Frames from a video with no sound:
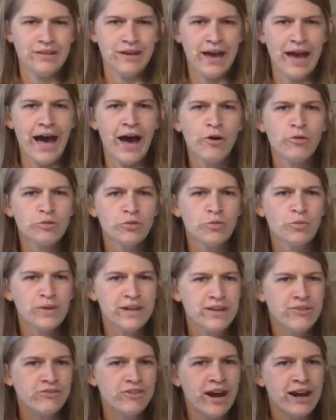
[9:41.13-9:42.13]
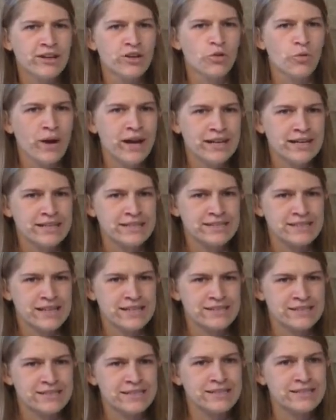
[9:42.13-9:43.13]
How do we find greatness
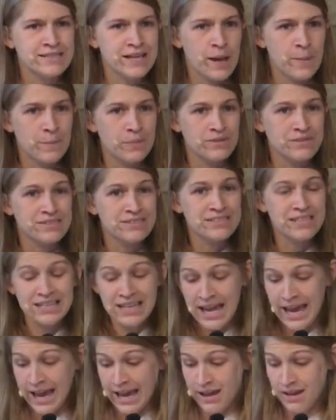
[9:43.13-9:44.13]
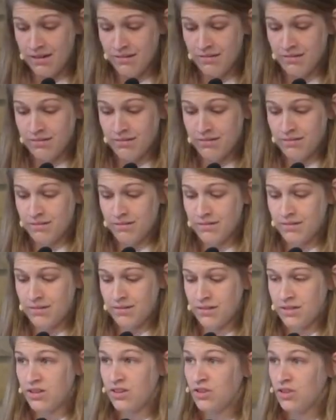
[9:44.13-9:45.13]
as disciples today?
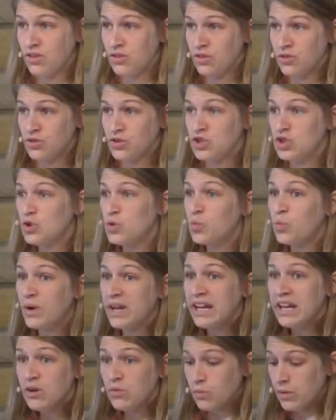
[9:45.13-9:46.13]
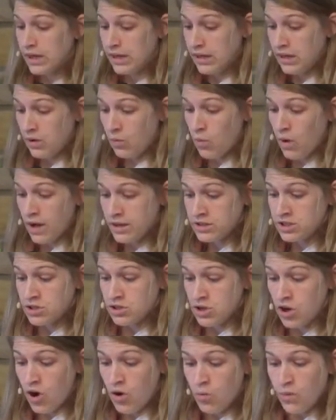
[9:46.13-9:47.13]
Do we really want to
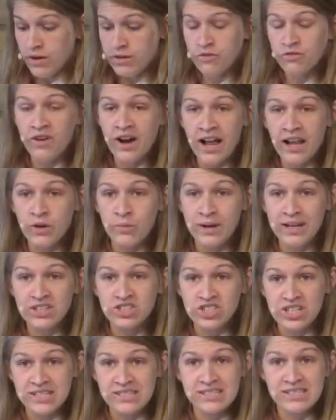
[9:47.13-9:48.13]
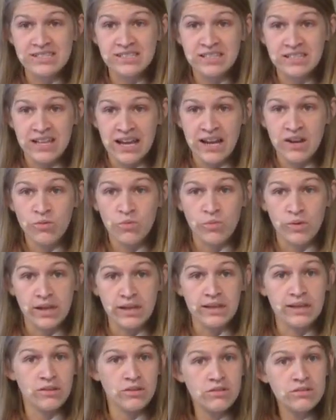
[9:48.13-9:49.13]
know what following Jesus today
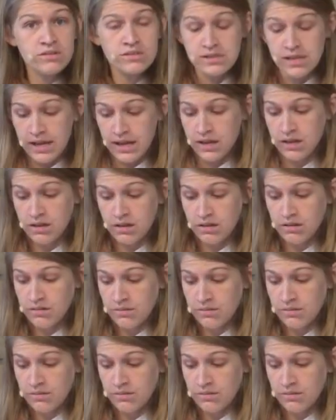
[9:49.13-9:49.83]
really looks like?